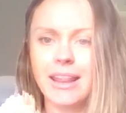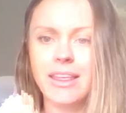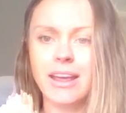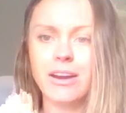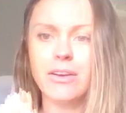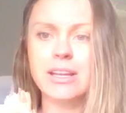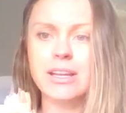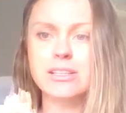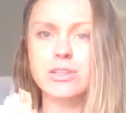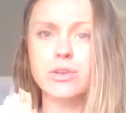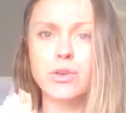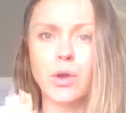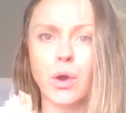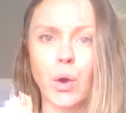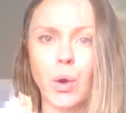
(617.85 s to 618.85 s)
There is
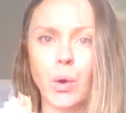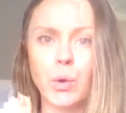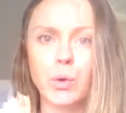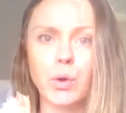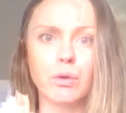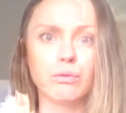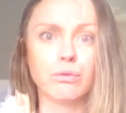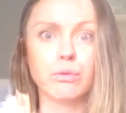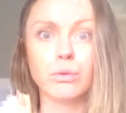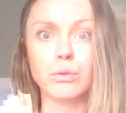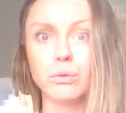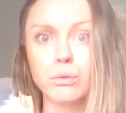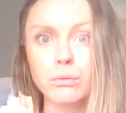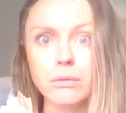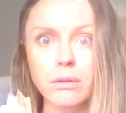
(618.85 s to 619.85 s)
no
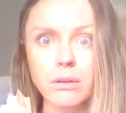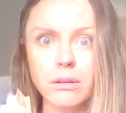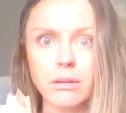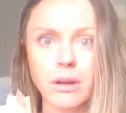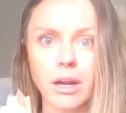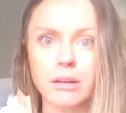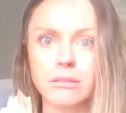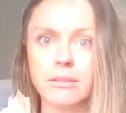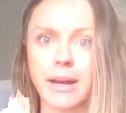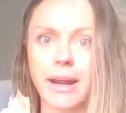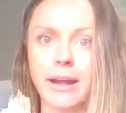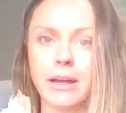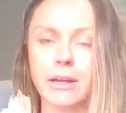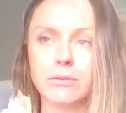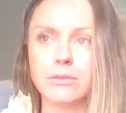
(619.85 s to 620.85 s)
rule
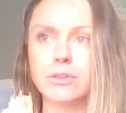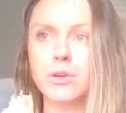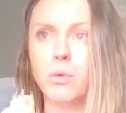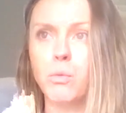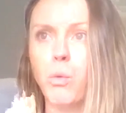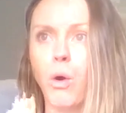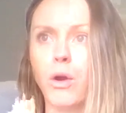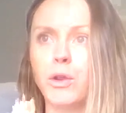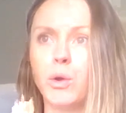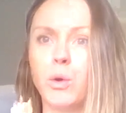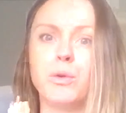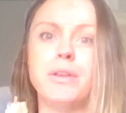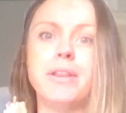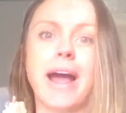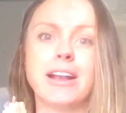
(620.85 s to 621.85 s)
around what
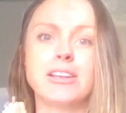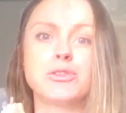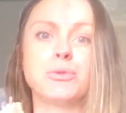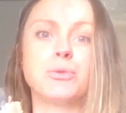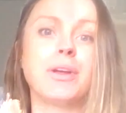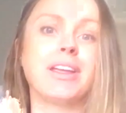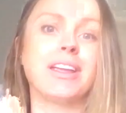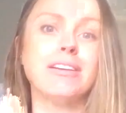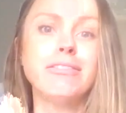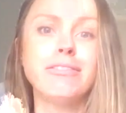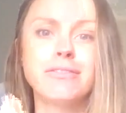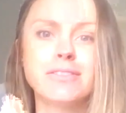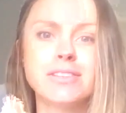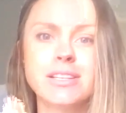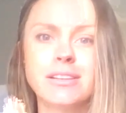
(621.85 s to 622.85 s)
your natural
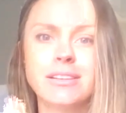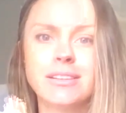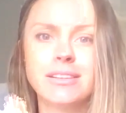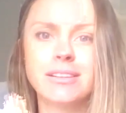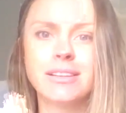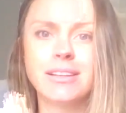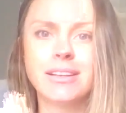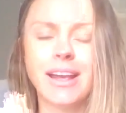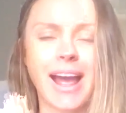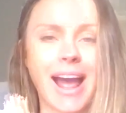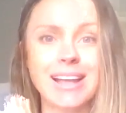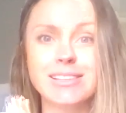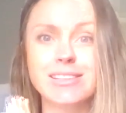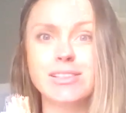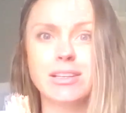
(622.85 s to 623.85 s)
gift
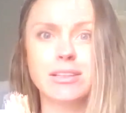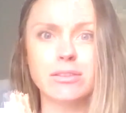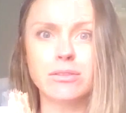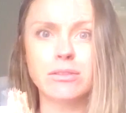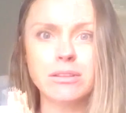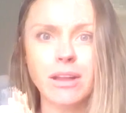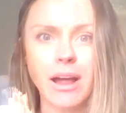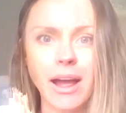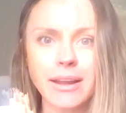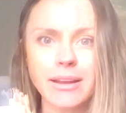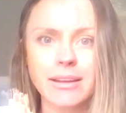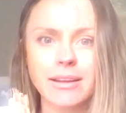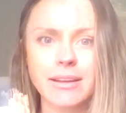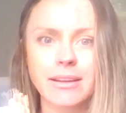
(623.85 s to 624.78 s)
has to look like.